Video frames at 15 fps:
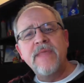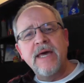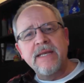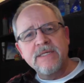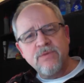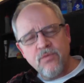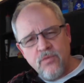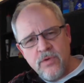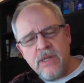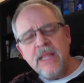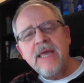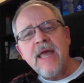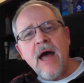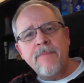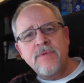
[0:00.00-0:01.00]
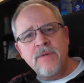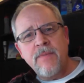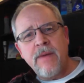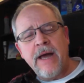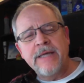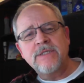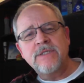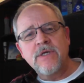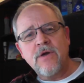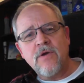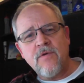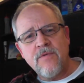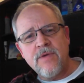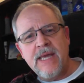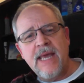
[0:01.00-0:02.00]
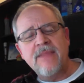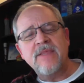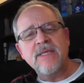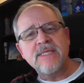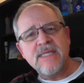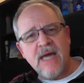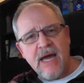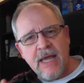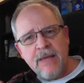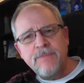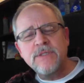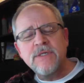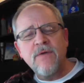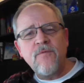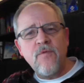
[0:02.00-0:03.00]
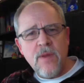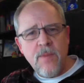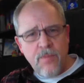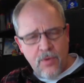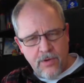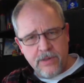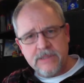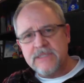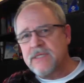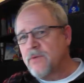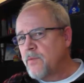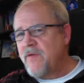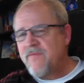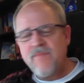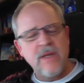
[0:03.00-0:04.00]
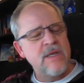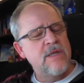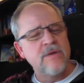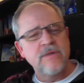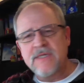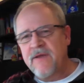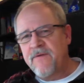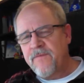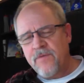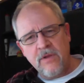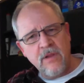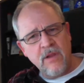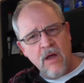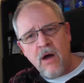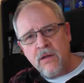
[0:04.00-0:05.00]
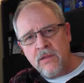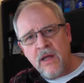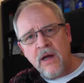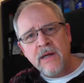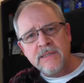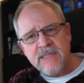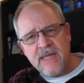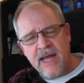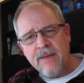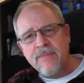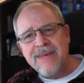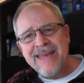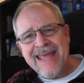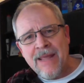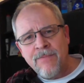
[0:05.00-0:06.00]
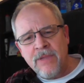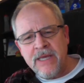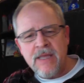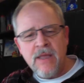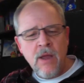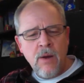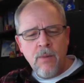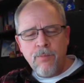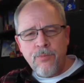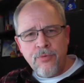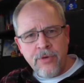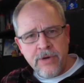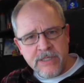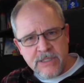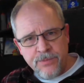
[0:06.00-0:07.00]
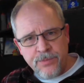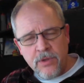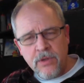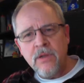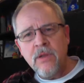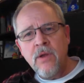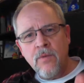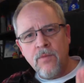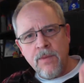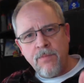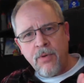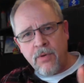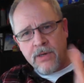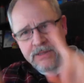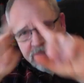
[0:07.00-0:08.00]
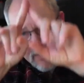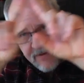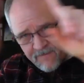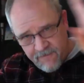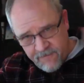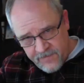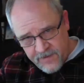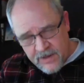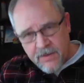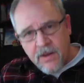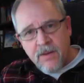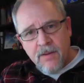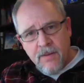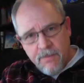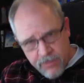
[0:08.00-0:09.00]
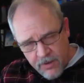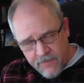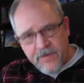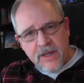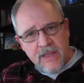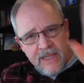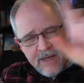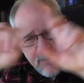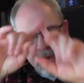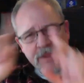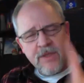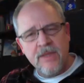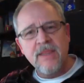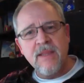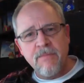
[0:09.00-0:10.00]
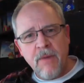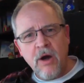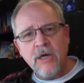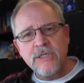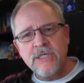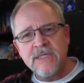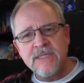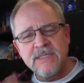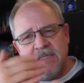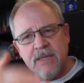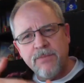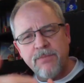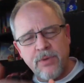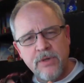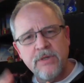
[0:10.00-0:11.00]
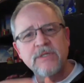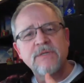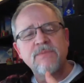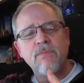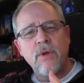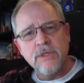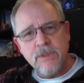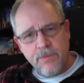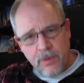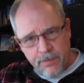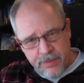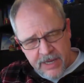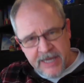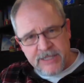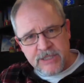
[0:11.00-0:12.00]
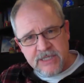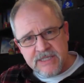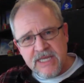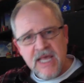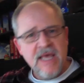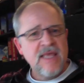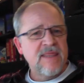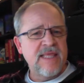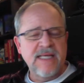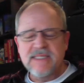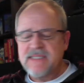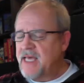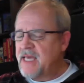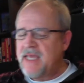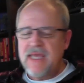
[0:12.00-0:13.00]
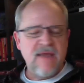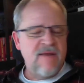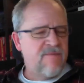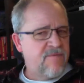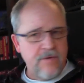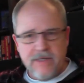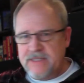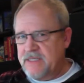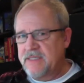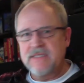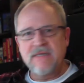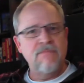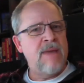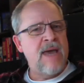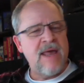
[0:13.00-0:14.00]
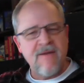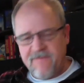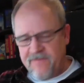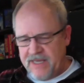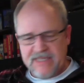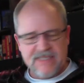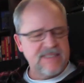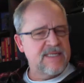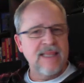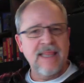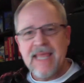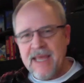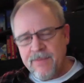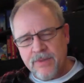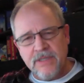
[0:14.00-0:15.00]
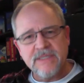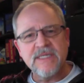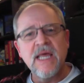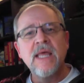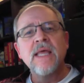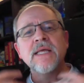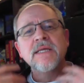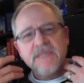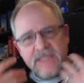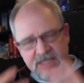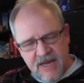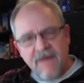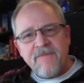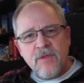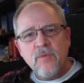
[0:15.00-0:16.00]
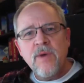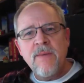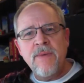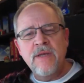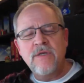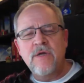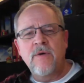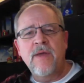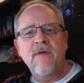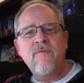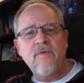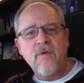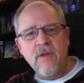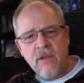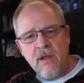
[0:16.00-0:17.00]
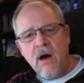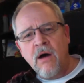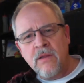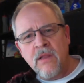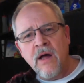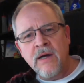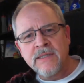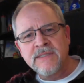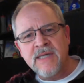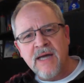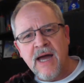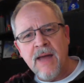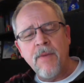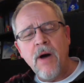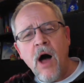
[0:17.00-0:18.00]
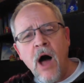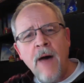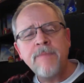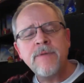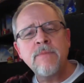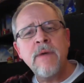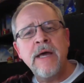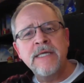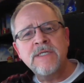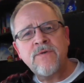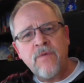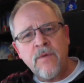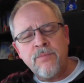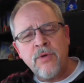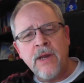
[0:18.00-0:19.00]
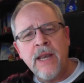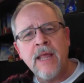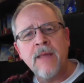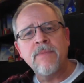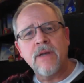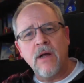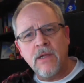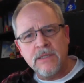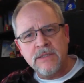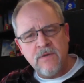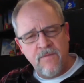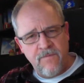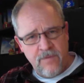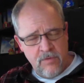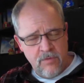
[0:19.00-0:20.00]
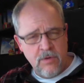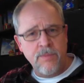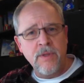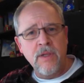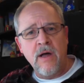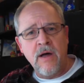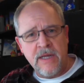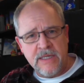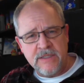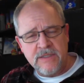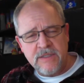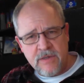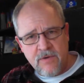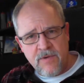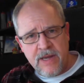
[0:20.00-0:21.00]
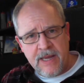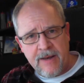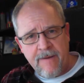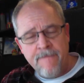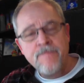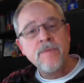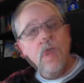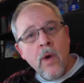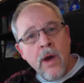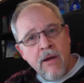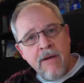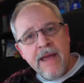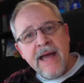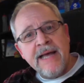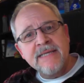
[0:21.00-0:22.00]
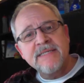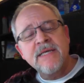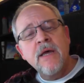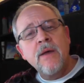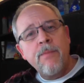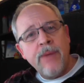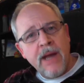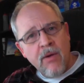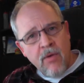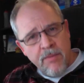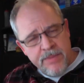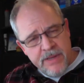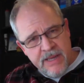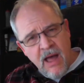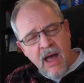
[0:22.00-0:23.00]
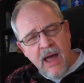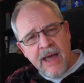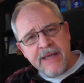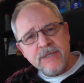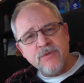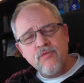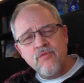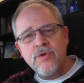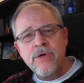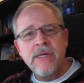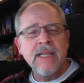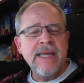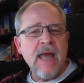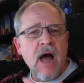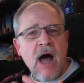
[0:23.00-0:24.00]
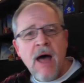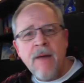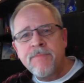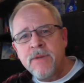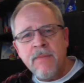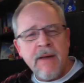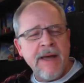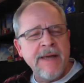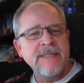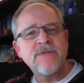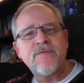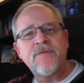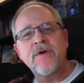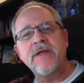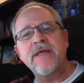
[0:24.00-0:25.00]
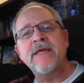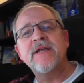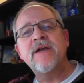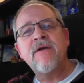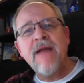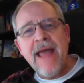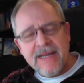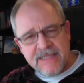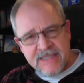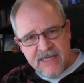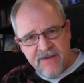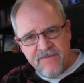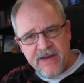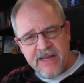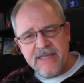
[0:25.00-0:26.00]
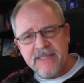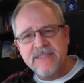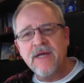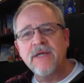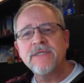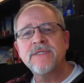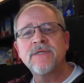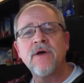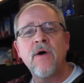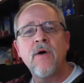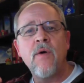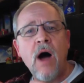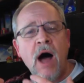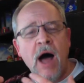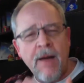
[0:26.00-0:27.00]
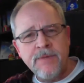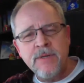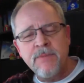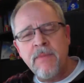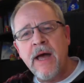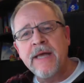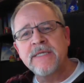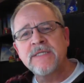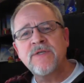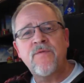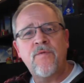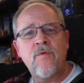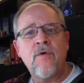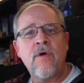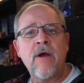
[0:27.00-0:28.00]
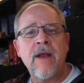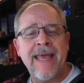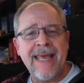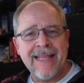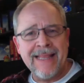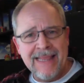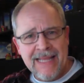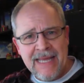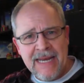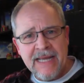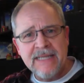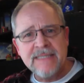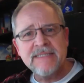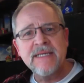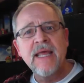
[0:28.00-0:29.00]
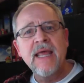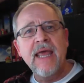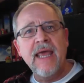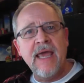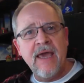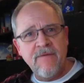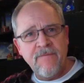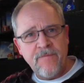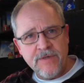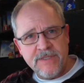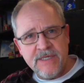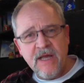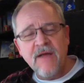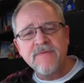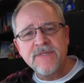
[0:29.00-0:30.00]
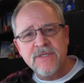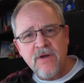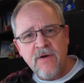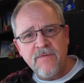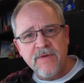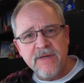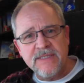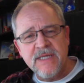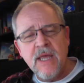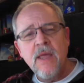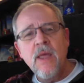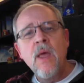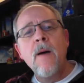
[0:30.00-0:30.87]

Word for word: that is really optimized to create the types of reports we've been using for a long, long time, namely printable reports that fit perfectly within the margins, that produce multiple pages, things like invoices and manifests and labels, stuff that we've been doing for a long, long time, optimized for printing but also viewable on a screen. Whereas Power BI is really optimized for interactivity. It's also optimized for analytics and for self-service.